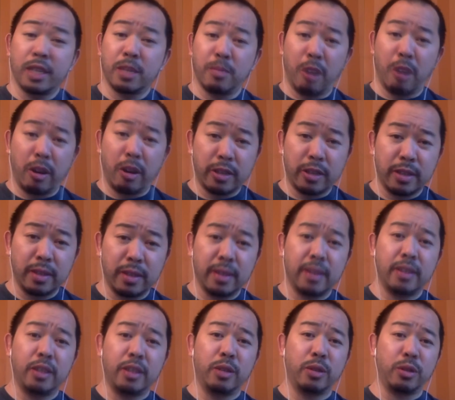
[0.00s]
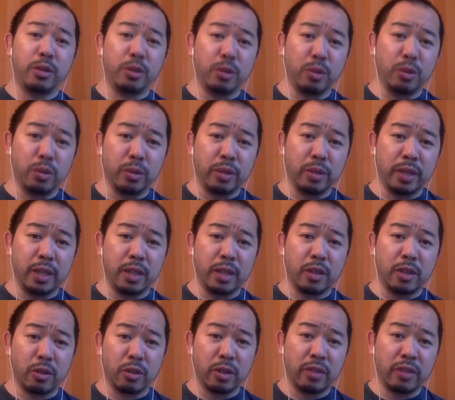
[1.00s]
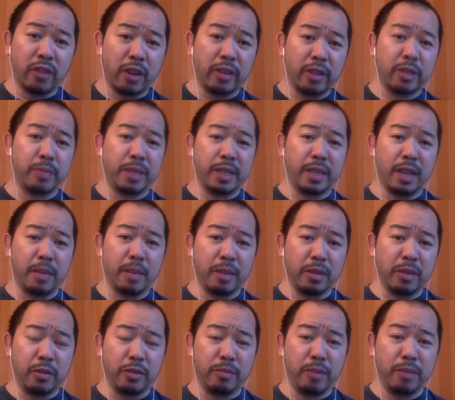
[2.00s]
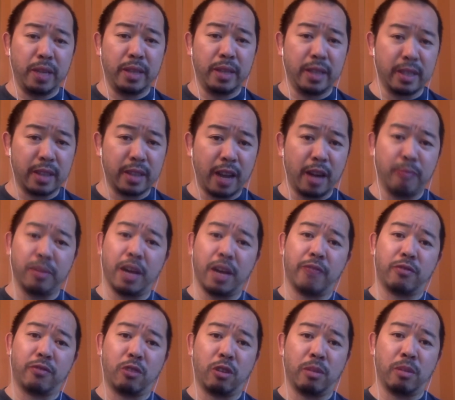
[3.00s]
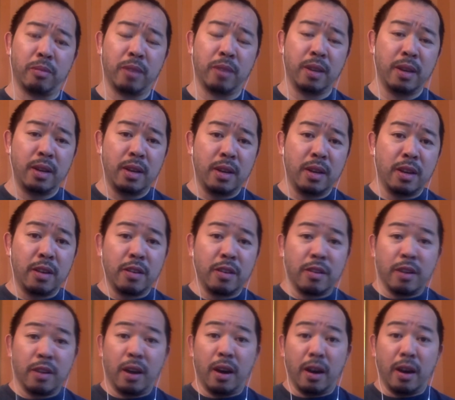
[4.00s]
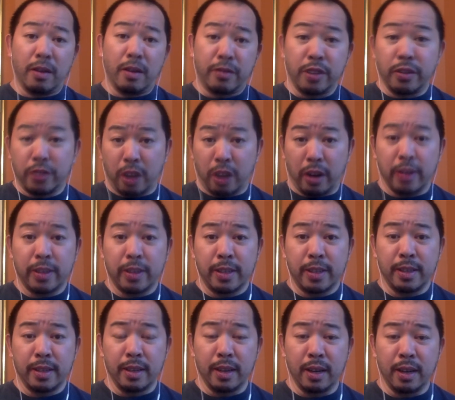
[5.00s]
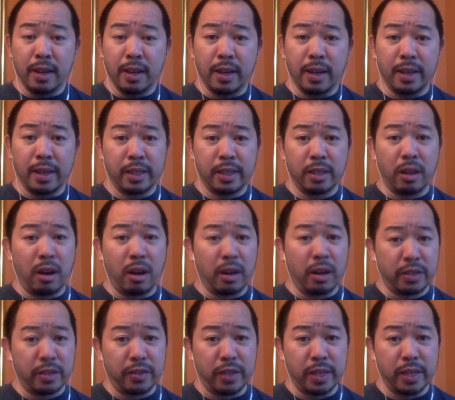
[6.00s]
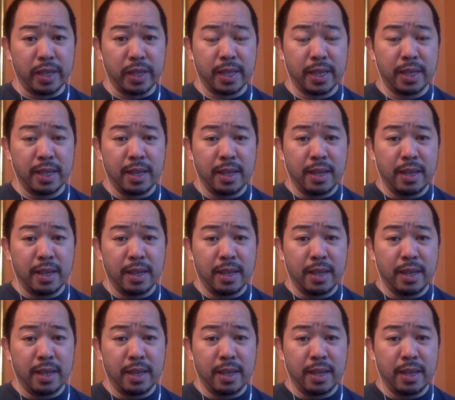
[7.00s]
March, due to the coronavirus pandemic, we've made the entire platform free of charge until August 1st.